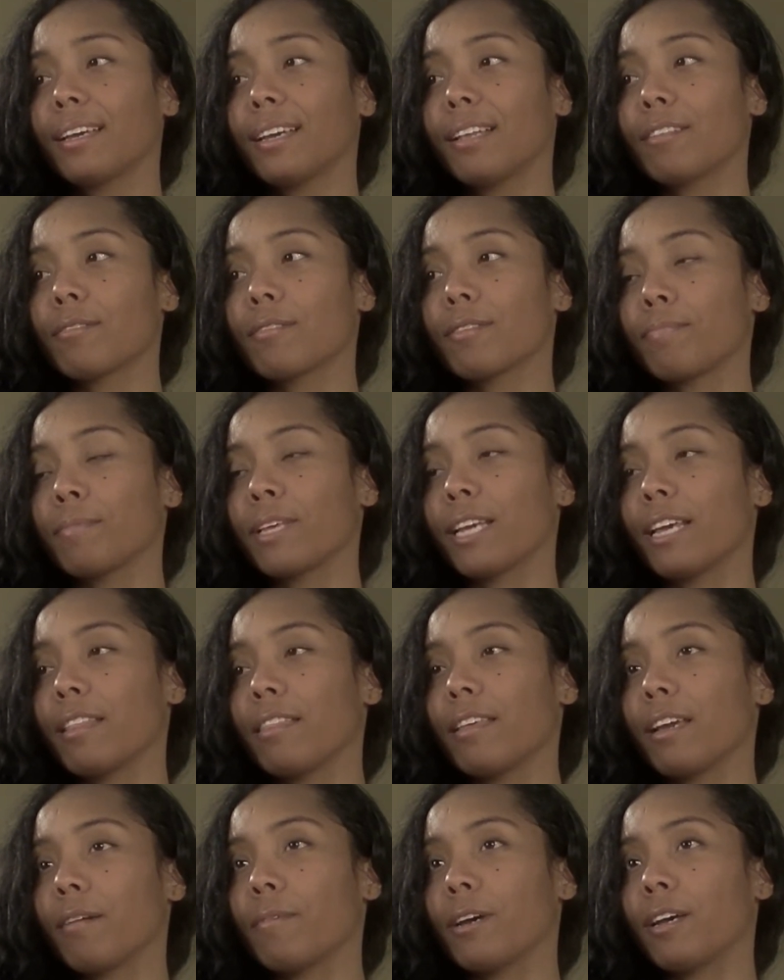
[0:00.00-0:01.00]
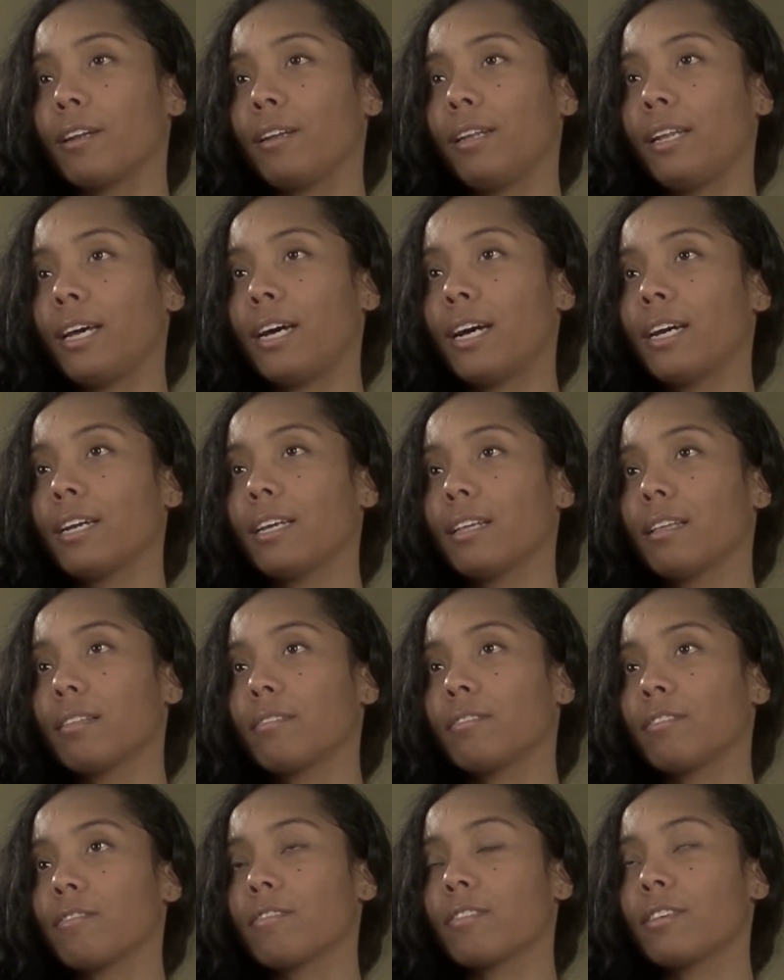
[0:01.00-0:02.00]
It's something I think about a
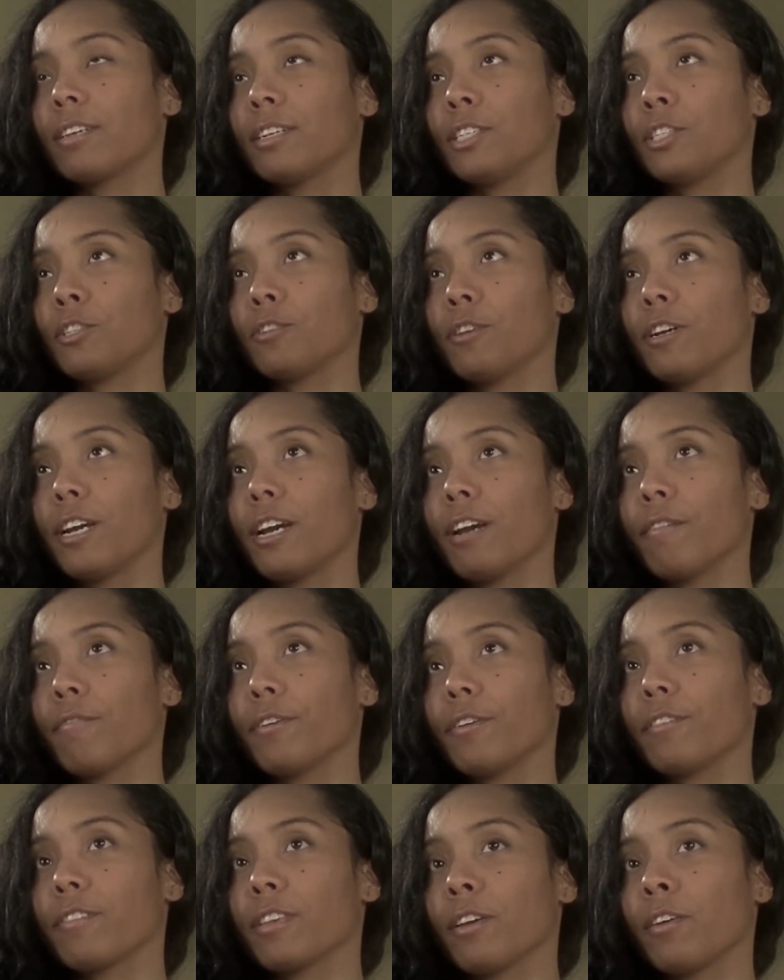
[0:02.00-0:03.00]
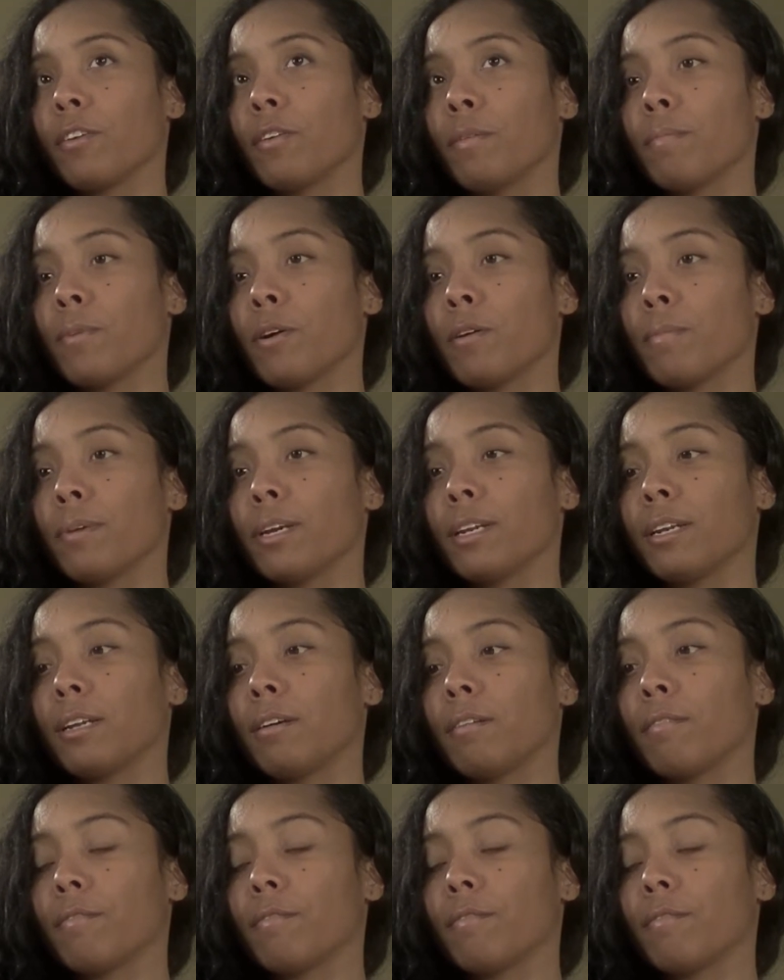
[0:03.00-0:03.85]
lot, just to enjoy every single moment